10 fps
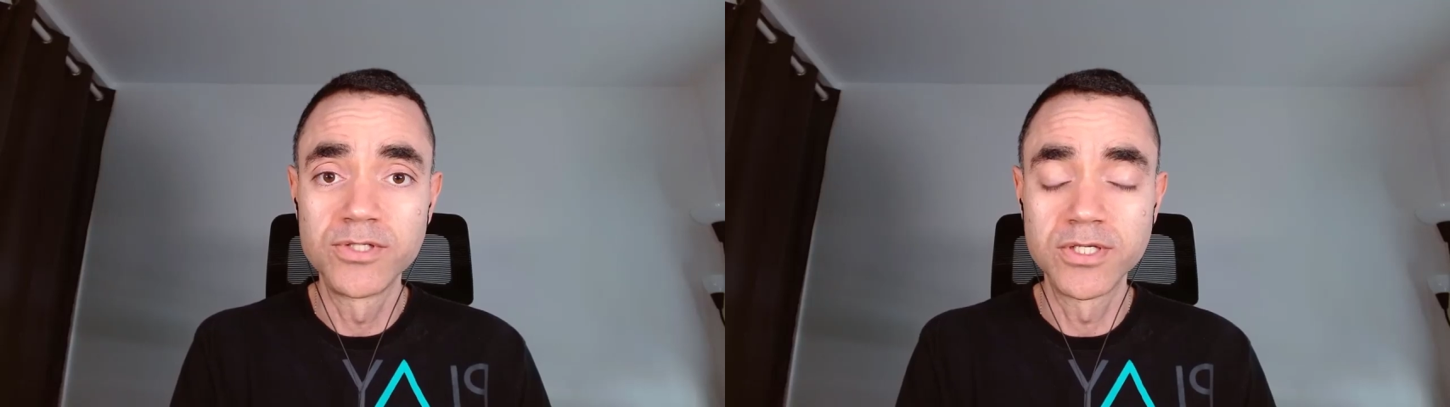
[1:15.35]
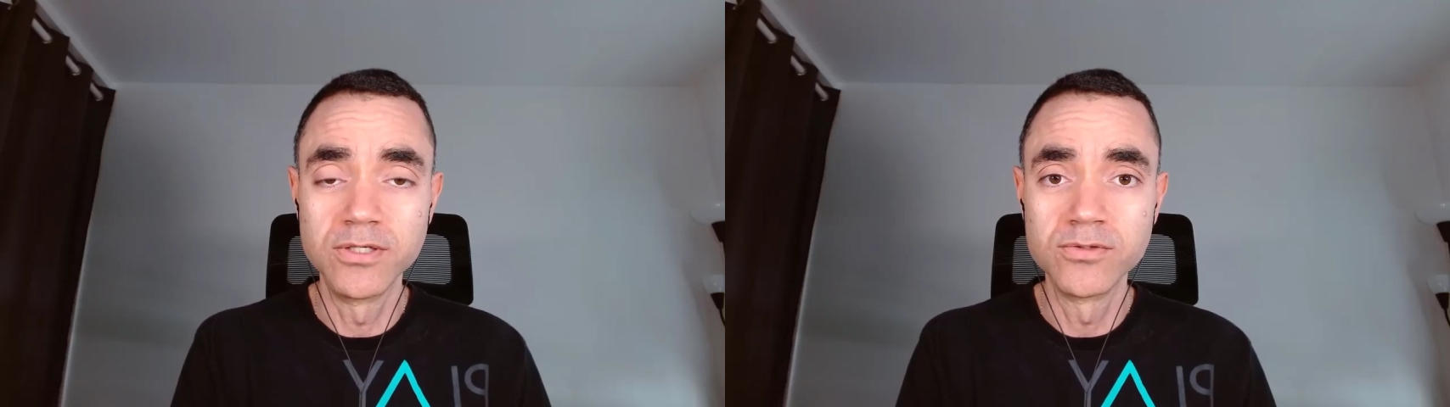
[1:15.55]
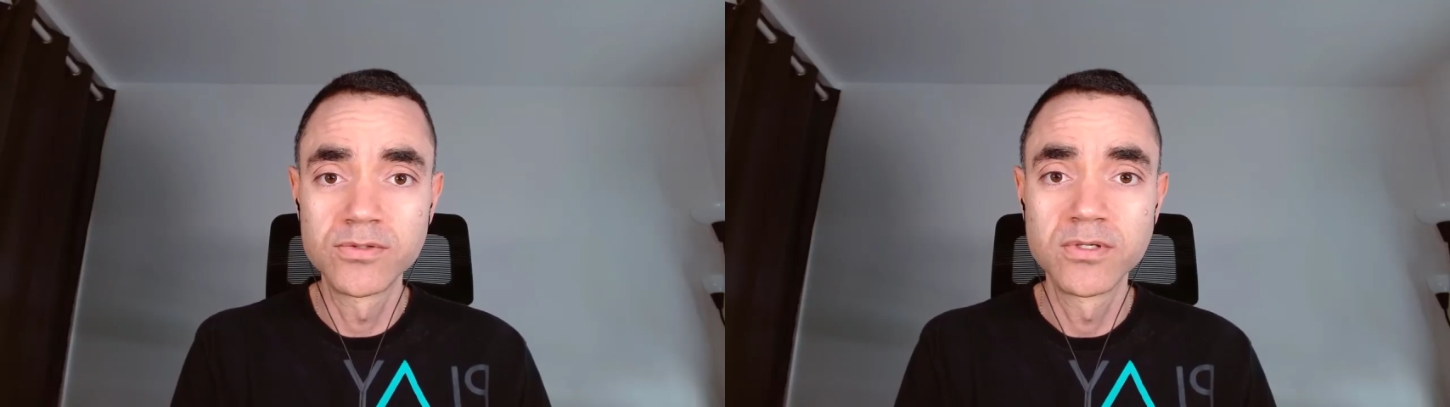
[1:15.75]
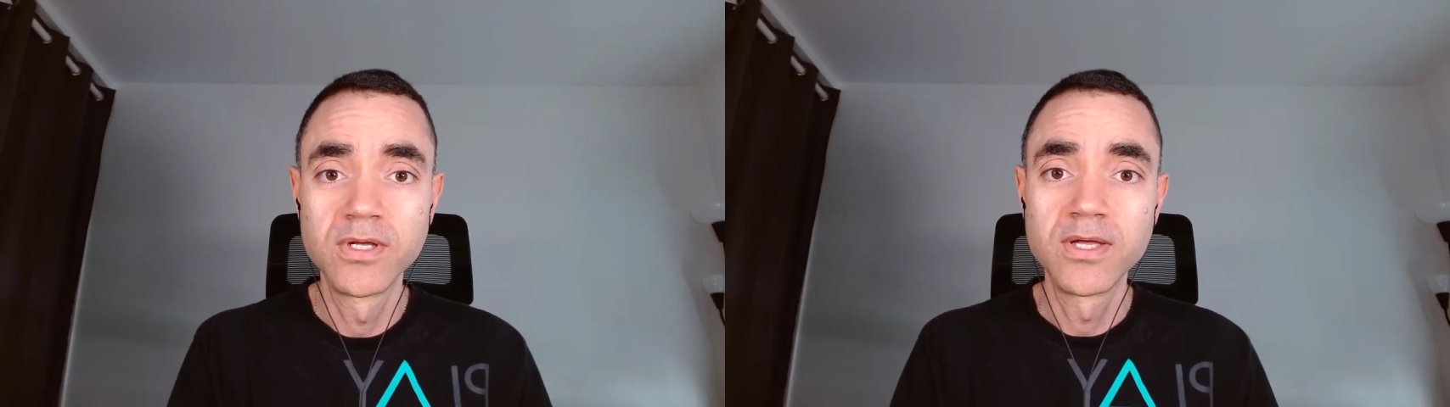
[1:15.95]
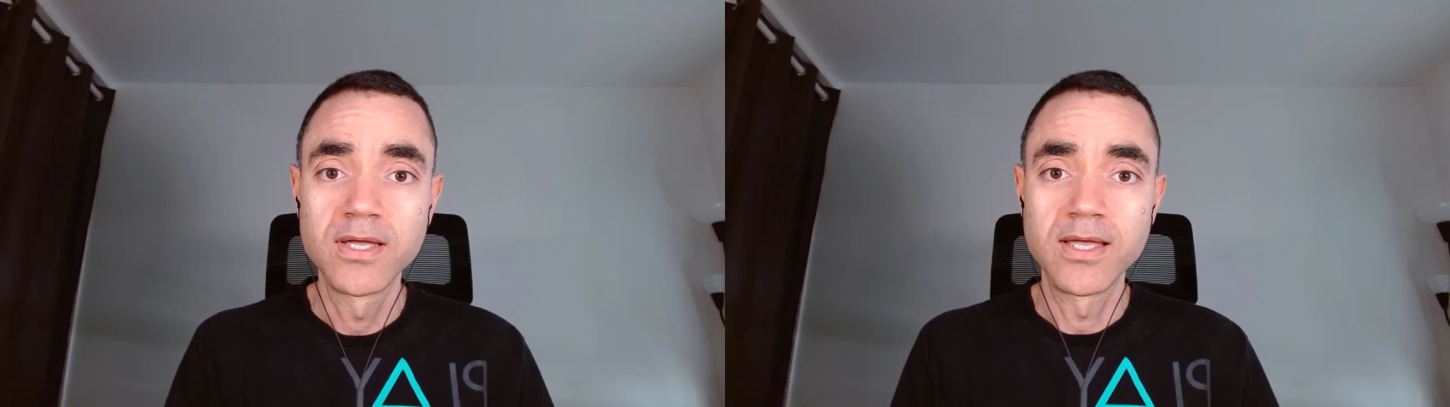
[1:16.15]
skills,
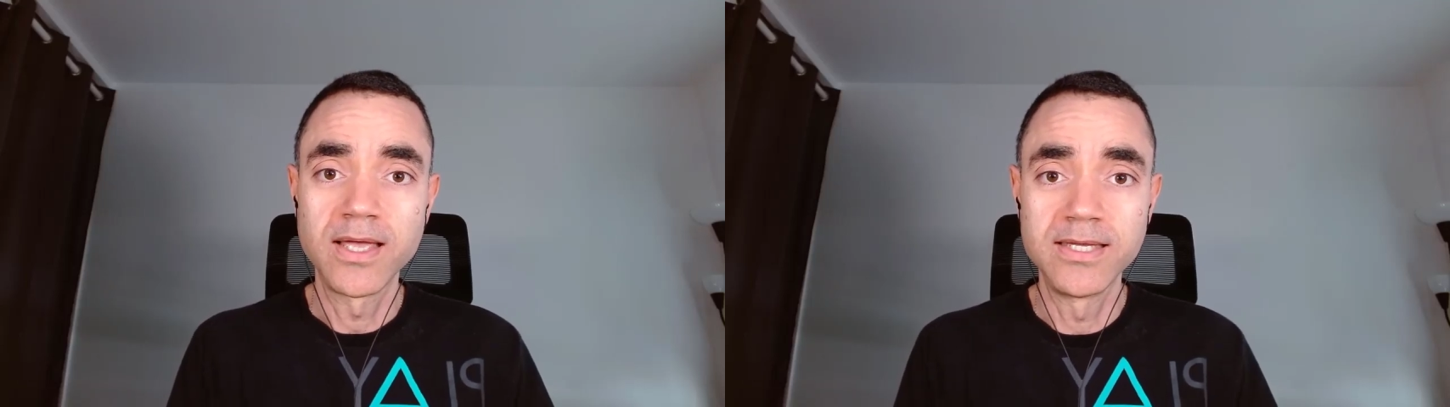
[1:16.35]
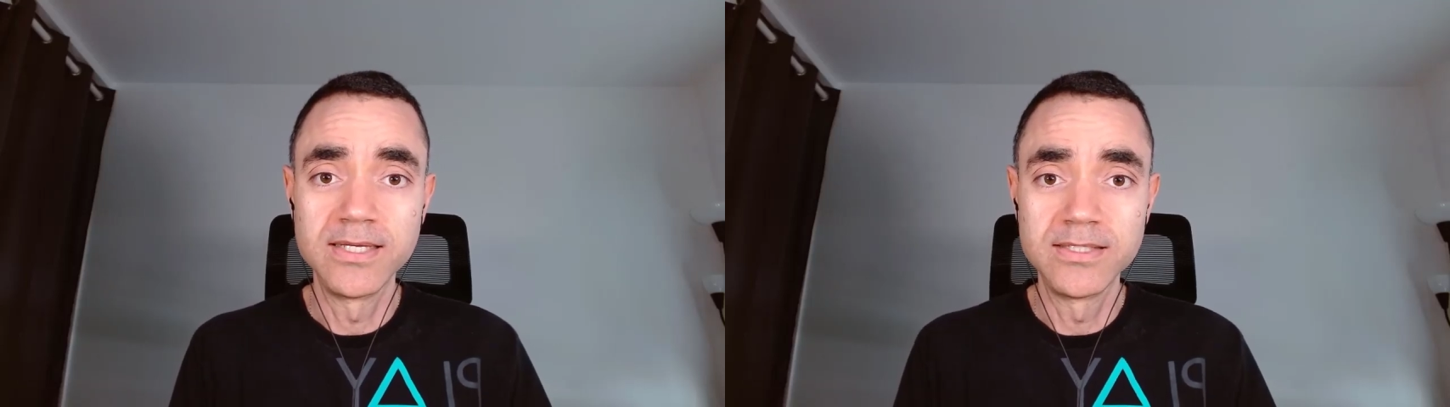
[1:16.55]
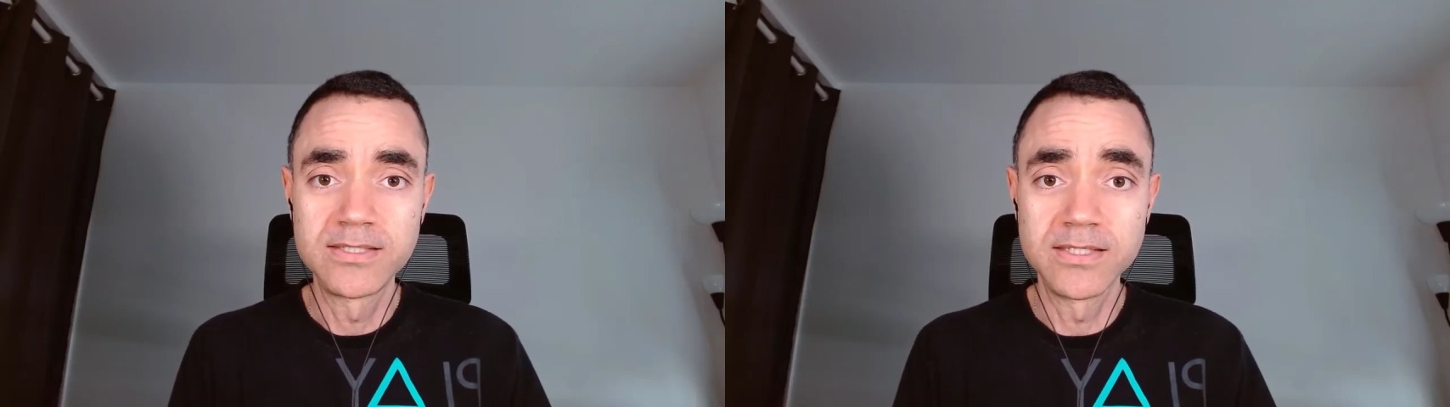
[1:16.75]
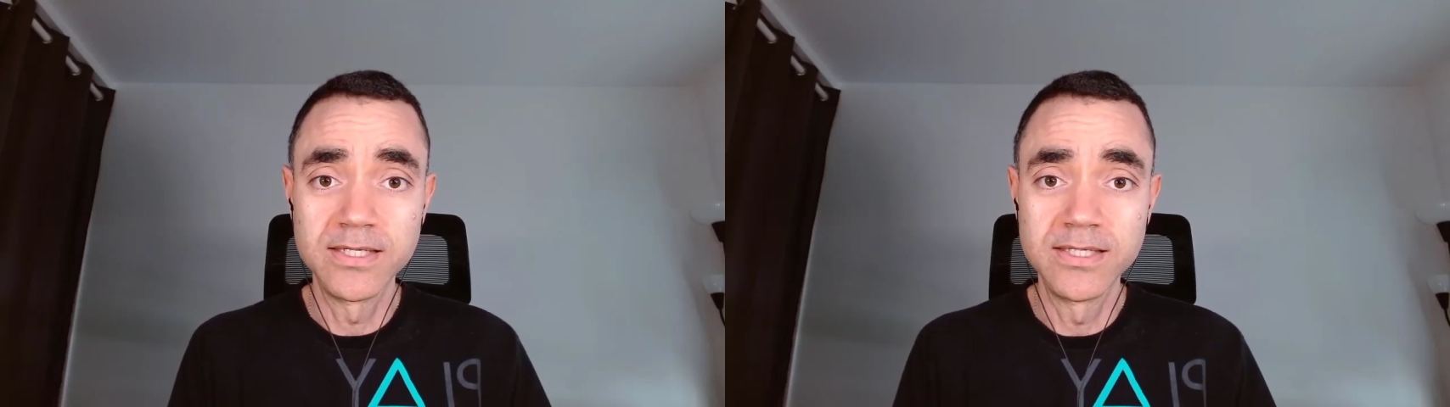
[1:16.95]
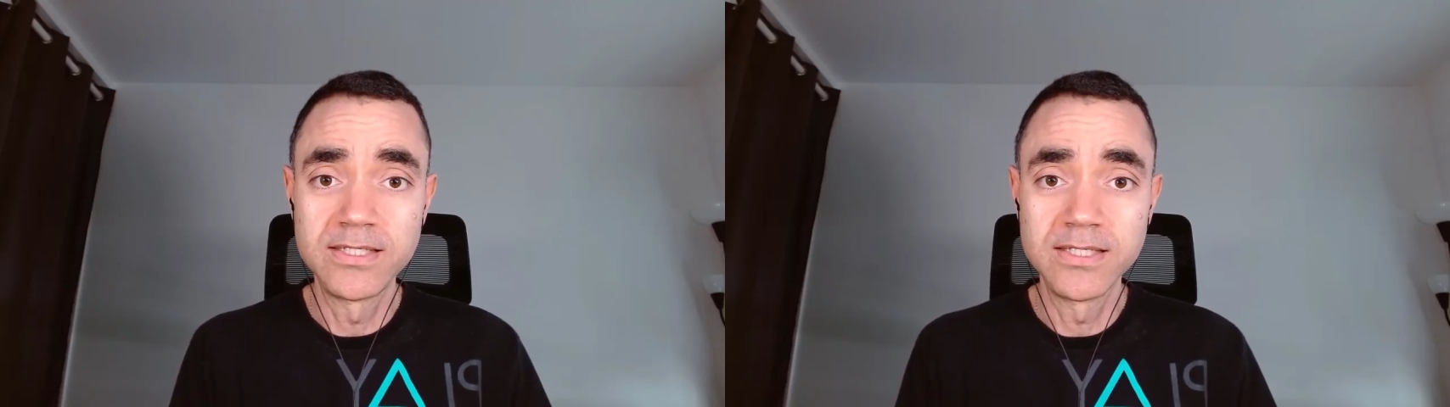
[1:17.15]
is
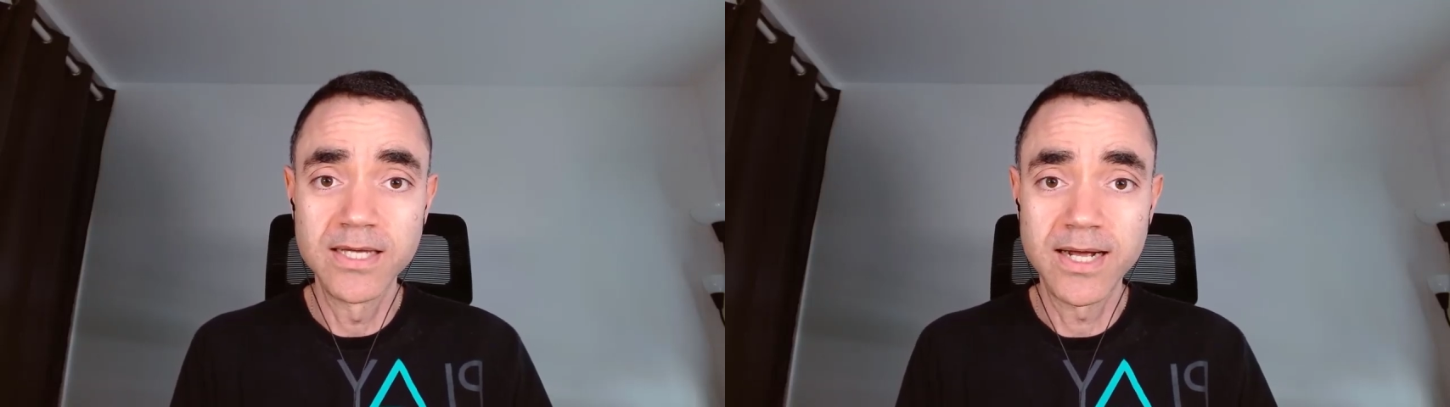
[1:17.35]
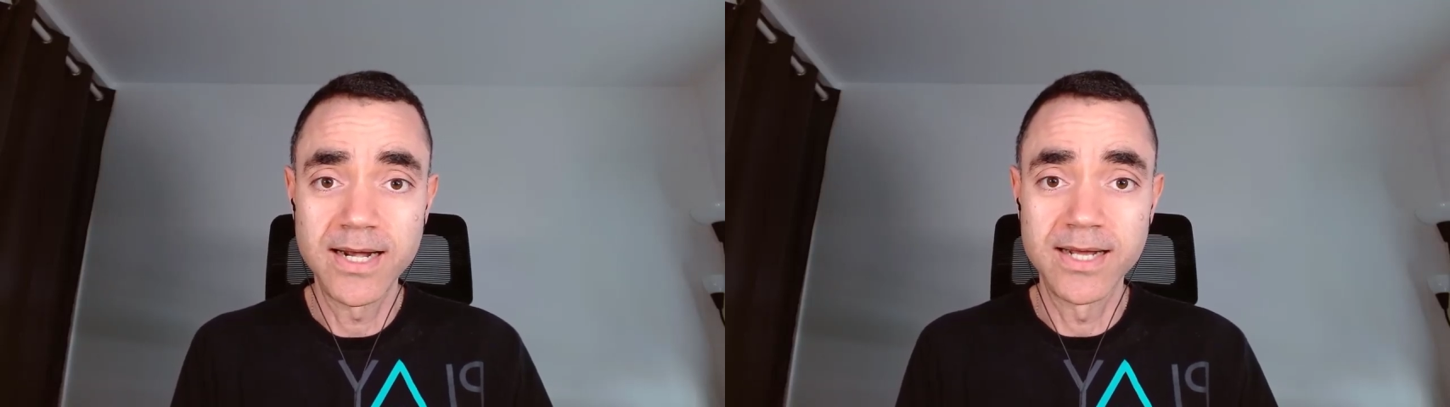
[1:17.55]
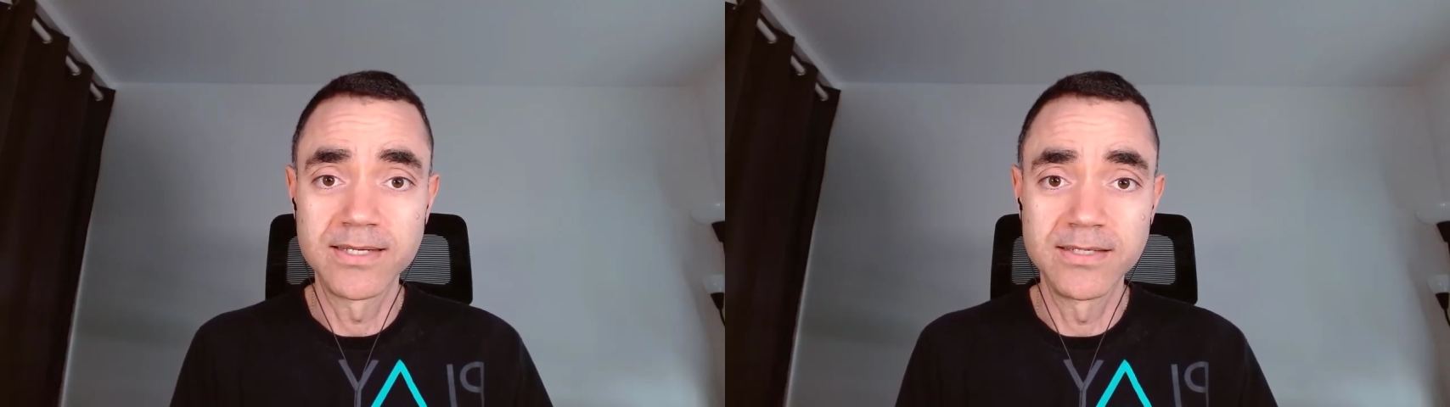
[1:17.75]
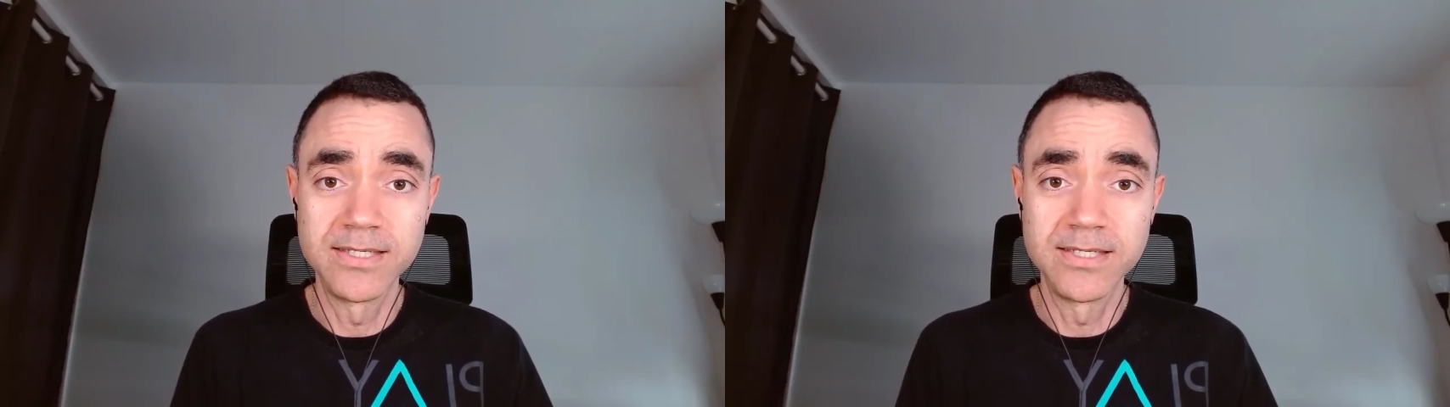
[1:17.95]
E T R.